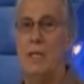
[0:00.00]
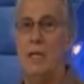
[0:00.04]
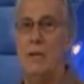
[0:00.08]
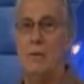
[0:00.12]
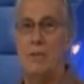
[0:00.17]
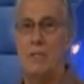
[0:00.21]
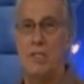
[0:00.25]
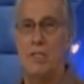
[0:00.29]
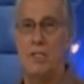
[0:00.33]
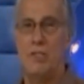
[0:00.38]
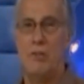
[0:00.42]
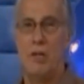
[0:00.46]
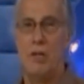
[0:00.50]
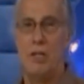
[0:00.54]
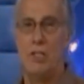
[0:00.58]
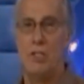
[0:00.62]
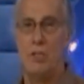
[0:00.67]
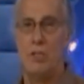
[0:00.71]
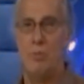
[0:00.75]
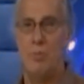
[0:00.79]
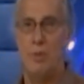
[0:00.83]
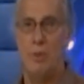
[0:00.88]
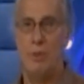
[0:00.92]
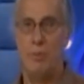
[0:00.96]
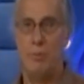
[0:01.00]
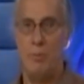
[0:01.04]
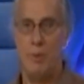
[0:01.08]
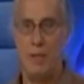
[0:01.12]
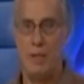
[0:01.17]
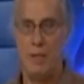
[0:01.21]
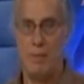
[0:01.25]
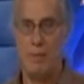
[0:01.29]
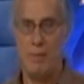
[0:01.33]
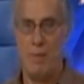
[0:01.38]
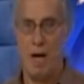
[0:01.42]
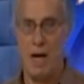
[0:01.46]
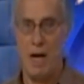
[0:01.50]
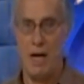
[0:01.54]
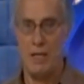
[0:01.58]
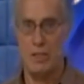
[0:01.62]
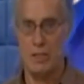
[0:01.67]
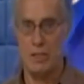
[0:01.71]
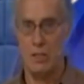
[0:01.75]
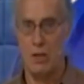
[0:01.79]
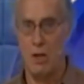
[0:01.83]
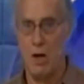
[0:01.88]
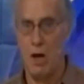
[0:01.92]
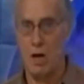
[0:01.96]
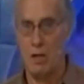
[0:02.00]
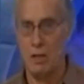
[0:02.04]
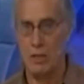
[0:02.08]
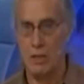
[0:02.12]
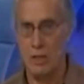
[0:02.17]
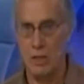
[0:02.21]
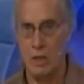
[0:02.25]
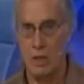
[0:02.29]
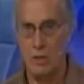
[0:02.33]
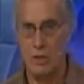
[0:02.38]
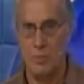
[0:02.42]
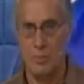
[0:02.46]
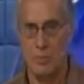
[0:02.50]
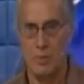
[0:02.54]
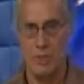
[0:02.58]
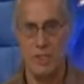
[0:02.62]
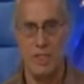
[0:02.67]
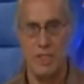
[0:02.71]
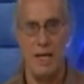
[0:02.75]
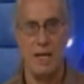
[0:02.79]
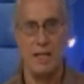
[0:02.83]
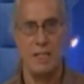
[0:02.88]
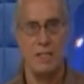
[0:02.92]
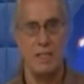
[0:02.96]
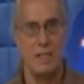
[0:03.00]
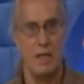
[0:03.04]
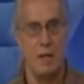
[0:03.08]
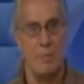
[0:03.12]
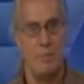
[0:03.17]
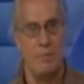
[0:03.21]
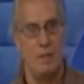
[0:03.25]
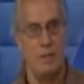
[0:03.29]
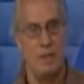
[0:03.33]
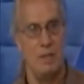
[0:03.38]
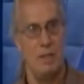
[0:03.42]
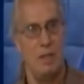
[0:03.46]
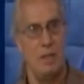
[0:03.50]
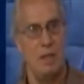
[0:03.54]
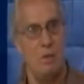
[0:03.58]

It was a structure built by the Mayans long ago to protect something